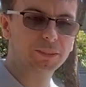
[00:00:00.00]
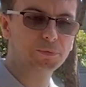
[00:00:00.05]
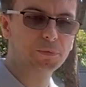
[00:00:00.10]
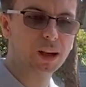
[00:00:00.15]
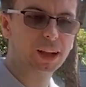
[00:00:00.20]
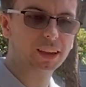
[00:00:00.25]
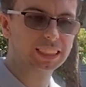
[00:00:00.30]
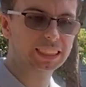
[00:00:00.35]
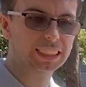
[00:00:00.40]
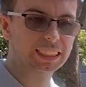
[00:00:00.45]

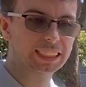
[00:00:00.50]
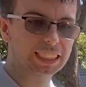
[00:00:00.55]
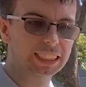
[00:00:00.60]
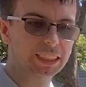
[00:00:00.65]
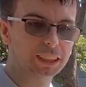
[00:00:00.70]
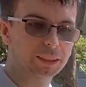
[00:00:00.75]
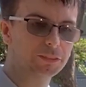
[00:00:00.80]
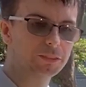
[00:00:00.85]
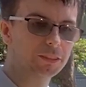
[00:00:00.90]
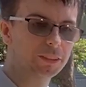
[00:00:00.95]
parking
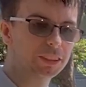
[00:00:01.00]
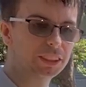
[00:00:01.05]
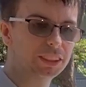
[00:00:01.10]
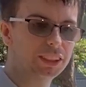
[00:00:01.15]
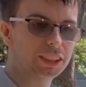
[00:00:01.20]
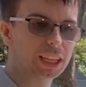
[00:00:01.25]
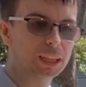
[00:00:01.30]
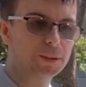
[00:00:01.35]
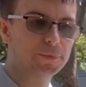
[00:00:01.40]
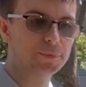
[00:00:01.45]
sensor front,
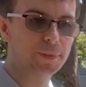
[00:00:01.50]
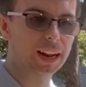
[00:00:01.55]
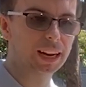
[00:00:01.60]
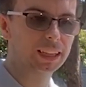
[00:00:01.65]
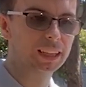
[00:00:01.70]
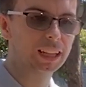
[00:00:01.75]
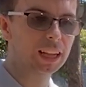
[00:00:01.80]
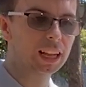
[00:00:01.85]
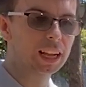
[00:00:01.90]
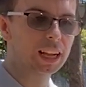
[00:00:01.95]
side, and back,
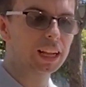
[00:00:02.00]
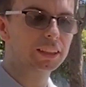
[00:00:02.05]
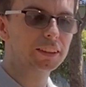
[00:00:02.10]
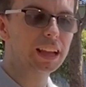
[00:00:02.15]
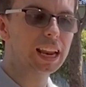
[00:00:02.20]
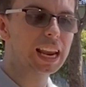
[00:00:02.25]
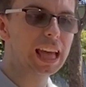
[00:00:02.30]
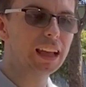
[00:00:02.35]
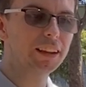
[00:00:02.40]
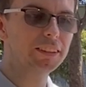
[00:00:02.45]
to
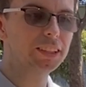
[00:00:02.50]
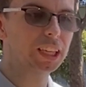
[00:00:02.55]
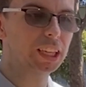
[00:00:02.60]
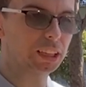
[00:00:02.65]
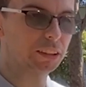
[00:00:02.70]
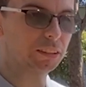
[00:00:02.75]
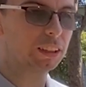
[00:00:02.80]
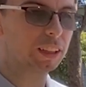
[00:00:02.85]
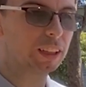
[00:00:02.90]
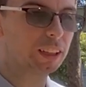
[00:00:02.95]
allow
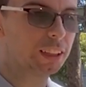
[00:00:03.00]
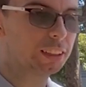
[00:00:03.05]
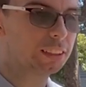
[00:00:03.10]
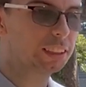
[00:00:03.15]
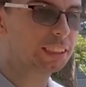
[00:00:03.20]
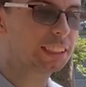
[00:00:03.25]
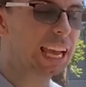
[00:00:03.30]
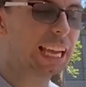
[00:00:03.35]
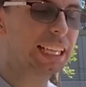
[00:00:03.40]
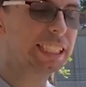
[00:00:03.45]
you
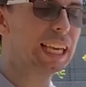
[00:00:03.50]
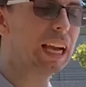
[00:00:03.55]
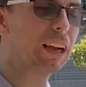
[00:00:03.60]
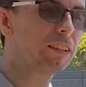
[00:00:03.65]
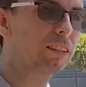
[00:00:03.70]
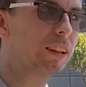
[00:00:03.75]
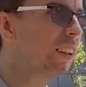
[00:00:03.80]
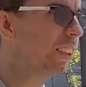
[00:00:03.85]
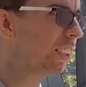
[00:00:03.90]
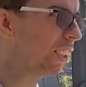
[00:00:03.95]
to gauge how
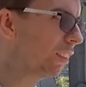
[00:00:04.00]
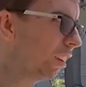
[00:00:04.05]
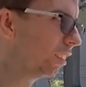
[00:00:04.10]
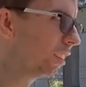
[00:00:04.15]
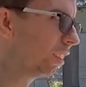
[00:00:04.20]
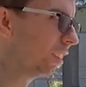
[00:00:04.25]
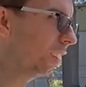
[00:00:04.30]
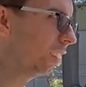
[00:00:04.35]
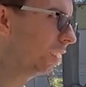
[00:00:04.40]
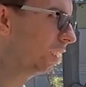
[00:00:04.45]
close you are
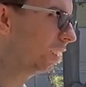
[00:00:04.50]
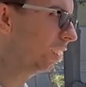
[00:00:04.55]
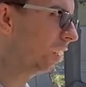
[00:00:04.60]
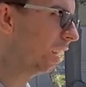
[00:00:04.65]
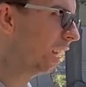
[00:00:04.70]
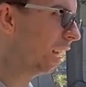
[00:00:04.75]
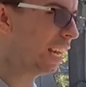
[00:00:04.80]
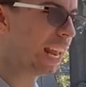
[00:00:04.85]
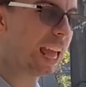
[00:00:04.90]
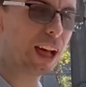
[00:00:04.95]
to
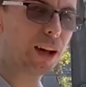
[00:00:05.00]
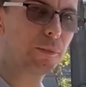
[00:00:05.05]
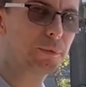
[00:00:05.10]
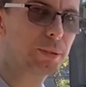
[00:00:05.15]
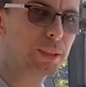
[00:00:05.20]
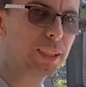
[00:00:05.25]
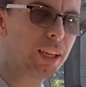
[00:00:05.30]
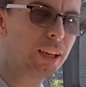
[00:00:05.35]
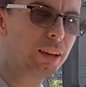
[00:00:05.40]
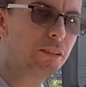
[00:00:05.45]
and help
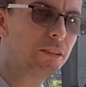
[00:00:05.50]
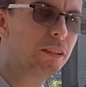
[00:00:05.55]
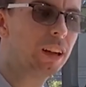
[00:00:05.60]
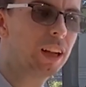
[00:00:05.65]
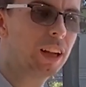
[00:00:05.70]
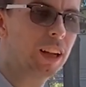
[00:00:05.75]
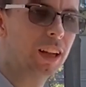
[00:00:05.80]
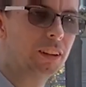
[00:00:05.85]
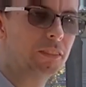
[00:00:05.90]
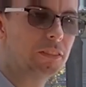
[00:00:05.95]
you
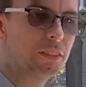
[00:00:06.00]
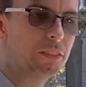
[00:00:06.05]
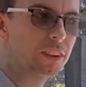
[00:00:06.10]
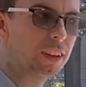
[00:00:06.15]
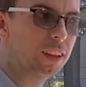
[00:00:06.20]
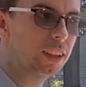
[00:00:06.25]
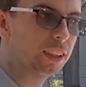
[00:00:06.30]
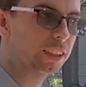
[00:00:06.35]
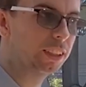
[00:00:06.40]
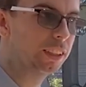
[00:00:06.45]

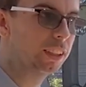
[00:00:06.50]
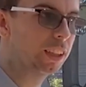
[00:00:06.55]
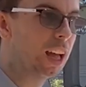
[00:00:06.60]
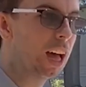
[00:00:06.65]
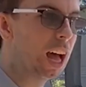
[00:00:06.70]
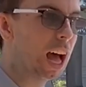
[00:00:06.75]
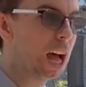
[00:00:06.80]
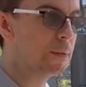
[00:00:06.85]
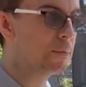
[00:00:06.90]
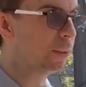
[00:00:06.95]
reverse.
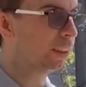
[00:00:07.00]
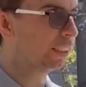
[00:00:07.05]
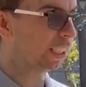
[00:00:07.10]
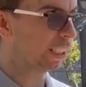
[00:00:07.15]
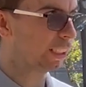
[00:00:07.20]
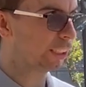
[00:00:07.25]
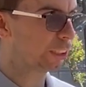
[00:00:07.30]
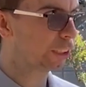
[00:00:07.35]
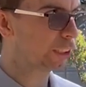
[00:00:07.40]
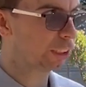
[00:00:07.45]
I must
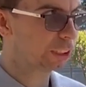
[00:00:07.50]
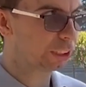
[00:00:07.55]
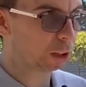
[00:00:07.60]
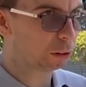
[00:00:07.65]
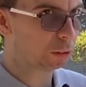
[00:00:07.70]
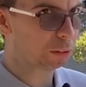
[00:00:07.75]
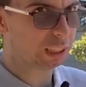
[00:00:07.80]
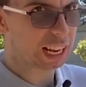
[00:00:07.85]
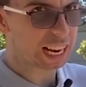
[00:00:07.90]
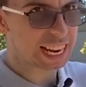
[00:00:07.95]
say,
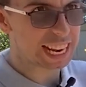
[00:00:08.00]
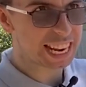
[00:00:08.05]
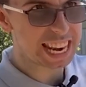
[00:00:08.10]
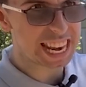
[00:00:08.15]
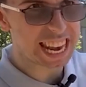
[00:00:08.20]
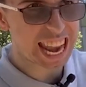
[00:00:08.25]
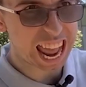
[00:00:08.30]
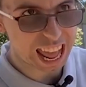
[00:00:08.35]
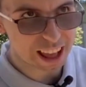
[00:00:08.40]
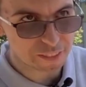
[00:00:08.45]
solely
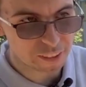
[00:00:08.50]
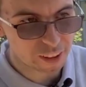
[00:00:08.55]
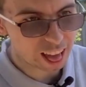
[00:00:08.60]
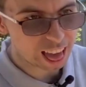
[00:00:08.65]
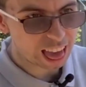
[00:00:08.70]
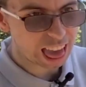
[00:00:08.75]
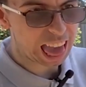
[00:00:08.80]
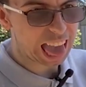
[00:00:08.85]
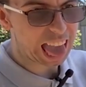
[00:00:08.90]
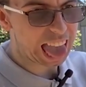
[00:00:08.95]
never,
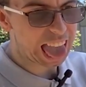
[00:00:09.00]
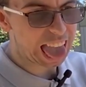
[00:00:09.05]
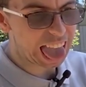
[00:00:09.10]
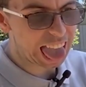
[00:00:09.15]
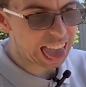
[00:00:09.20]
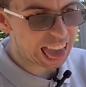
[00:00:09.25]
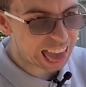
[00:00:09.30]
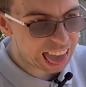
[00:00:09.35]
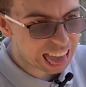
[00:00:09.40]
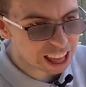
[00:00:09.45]

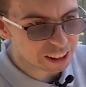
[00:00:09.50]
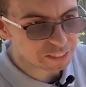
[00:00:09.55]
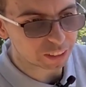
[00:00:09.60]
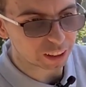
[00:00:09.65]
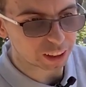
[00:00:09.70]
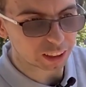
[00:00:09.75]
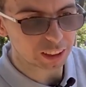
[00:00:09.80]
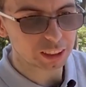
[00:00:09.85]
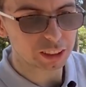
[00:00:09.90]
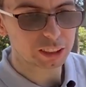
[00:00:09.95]

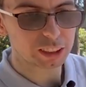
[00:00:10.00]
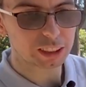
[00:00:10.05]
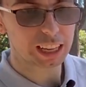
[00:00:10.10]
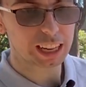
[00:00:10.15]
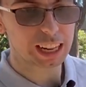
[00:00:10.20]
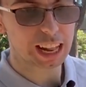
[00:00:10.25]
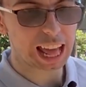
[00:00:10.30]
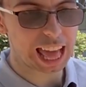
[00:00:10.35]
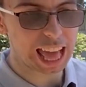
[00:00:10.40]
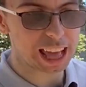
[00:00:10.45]
ever
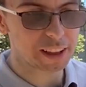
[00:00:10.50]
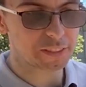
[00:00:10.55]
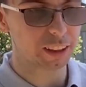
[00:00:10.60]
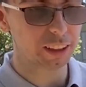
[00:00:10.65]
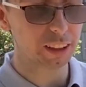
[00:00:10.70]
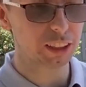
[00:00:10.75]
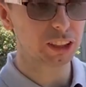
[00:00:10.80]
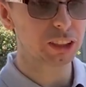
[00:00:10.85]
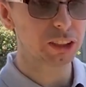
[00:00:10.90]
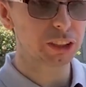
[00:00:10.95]

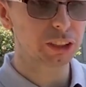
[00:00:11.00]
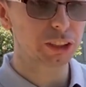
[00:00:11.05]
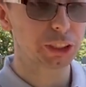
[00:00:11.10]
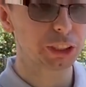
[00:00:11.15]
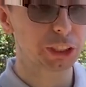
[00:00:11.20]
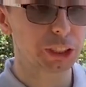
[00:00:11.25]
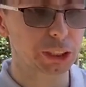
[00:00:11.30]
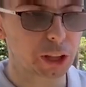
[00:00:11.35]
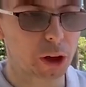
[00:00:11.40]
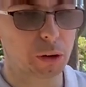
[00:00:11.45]

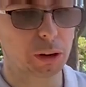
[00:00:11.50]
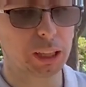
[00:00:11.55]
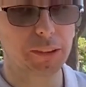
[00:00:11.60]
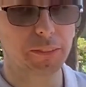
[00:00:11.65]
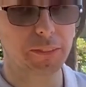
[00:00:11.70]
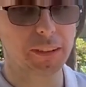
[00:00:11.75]
solely